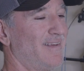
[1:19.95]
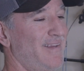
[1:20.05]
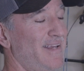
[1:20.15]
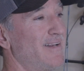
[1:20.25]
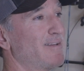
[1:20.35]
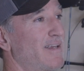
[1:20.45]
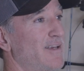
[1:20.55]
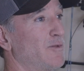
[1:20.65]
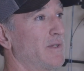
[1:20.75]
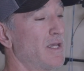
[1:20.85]
He nearly
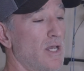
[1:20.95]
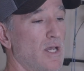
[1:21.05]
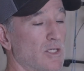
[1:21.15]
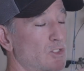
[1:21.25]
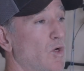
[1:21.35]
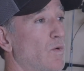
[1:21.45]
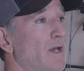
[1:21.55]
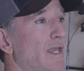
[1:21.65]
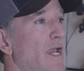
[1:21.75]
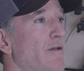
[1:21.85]
killed me.
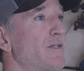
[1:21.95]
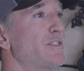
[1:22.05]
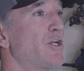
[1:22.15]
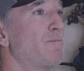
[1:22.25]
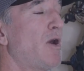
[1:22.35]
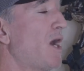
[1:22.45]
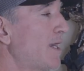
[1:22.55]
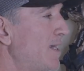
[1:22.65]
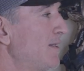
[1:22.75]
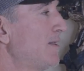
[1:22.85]
So carry this in your
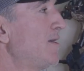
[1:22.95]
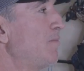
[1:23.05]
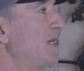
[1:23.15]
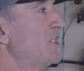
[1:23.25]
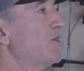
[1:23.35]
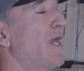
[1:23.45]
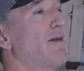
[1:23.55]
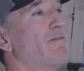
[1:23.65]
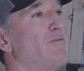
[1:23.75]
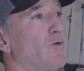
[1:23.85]
pocket. Make sure you
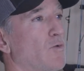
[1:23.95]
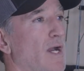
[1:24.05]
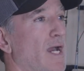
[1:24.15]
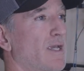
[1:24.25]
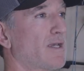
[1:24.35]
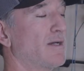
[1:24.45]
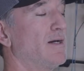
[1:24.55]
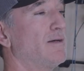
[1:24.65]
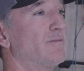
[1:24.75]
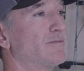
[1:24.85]
have a full rack
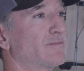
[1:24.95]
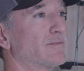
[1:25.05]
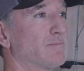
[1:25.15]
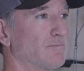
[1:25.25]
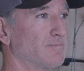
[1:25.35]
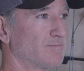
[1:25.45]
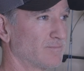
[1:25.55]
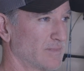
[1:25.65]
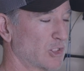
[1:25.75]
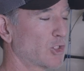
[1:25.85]
of
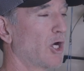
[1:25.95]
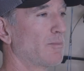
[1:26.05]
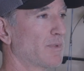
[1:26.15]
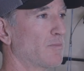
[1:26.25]
sharp